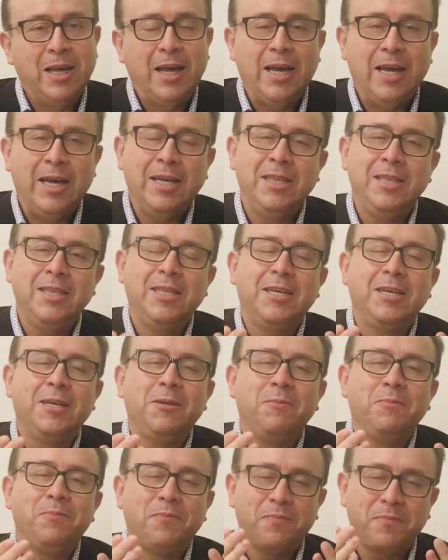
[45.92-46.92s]
And
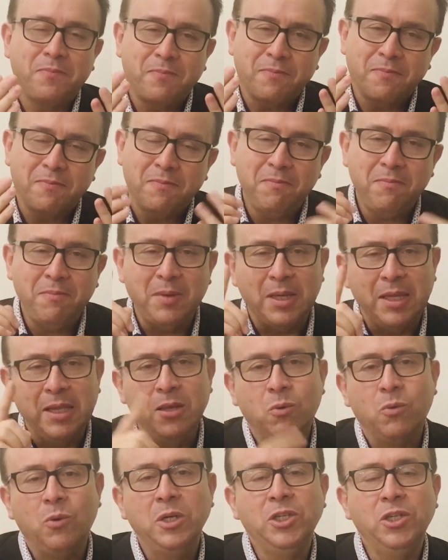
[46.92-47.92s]
uh, the
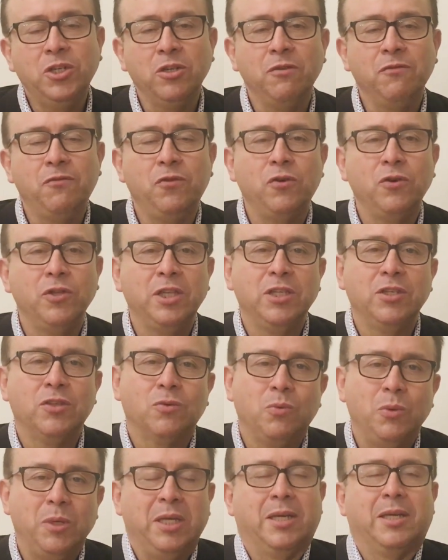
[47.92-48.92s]
question for this
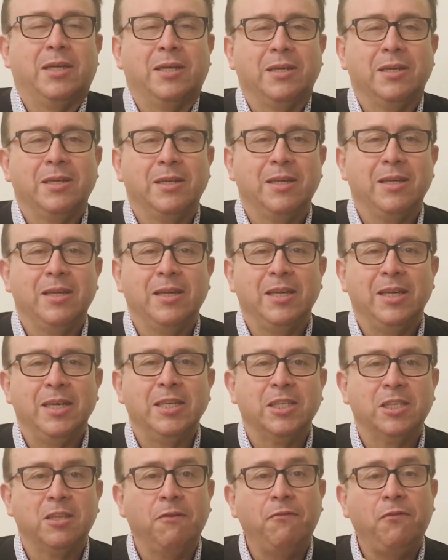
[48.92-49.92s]
week
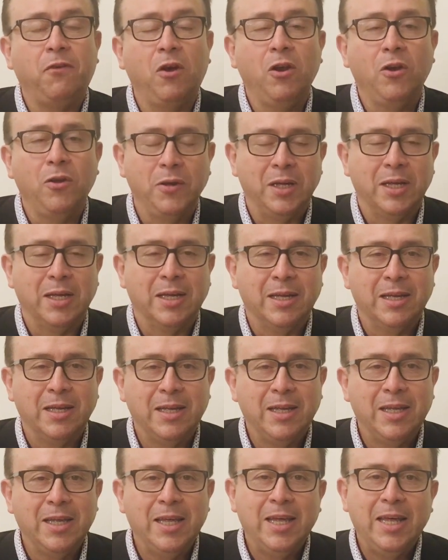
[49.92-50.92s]
is the following
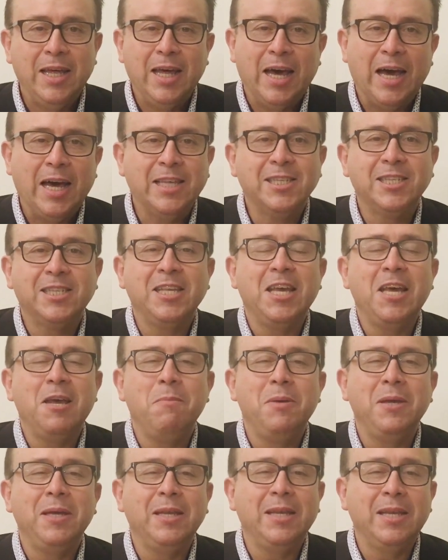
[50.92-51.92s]
Has there
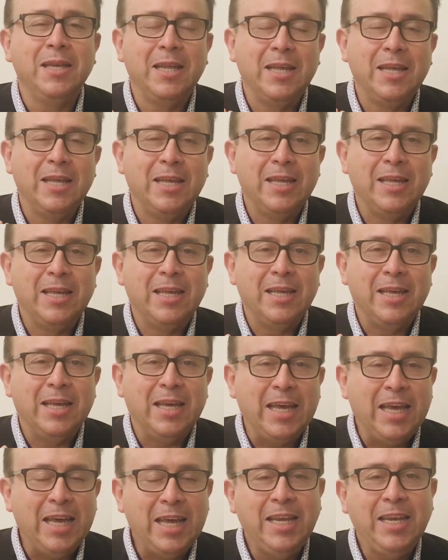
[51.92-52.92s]
been
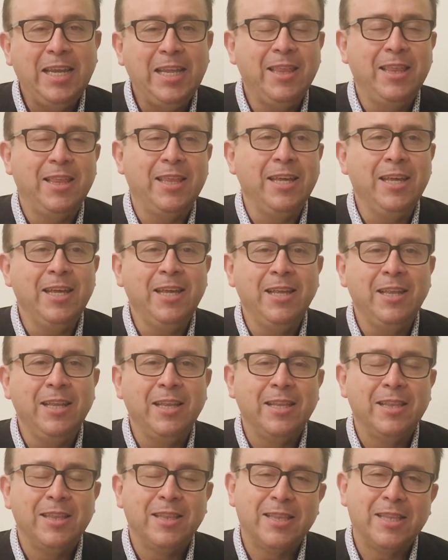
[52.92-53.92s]
anything
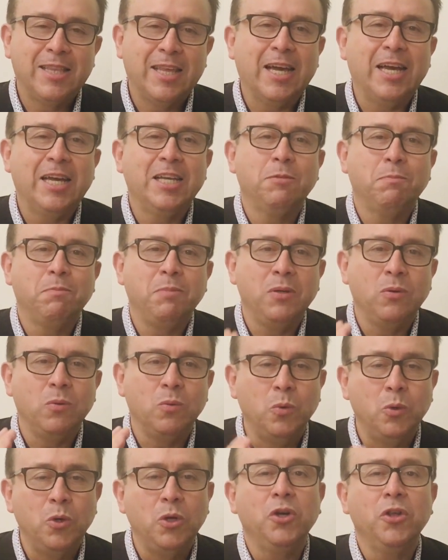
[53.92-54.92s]
that has been
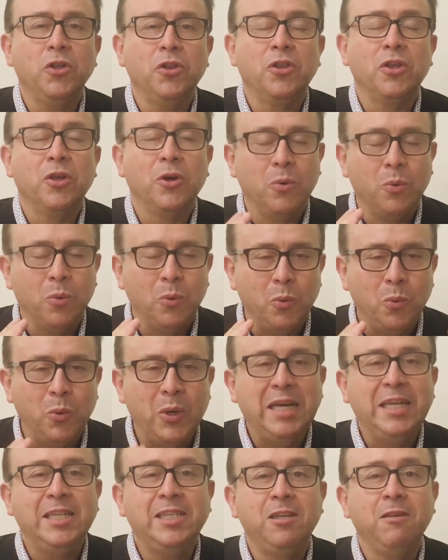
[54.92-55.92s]
worth
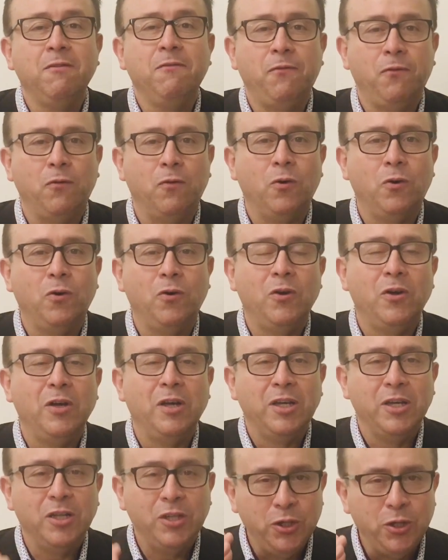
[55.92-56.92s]
waiting for
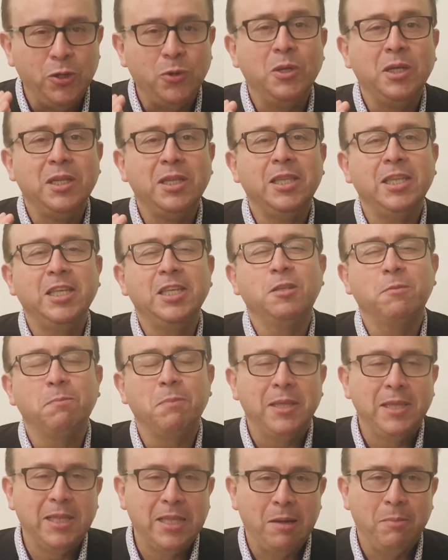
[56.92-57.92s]
during this
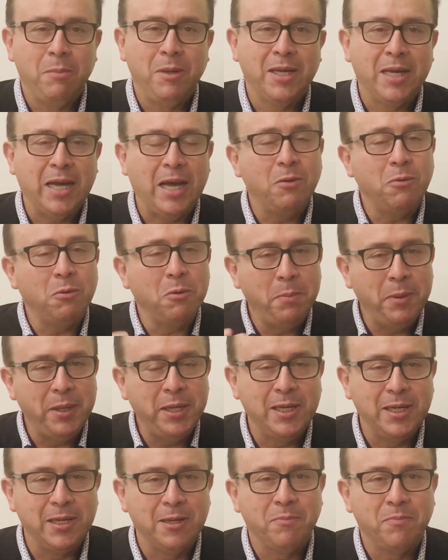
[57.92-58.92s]
pandemic? I
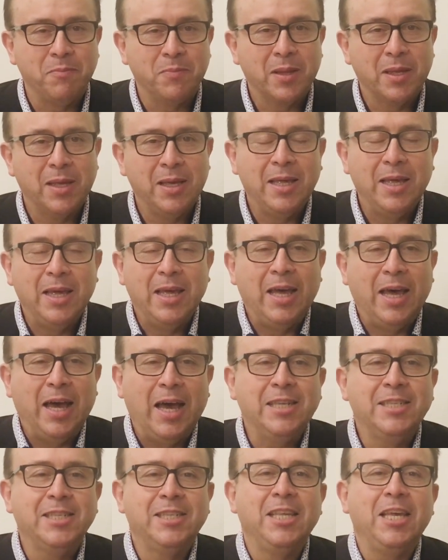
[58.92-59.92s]
repeat it.
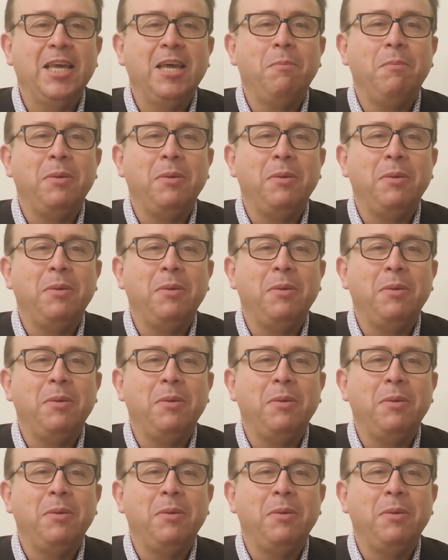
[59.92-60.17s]
Has there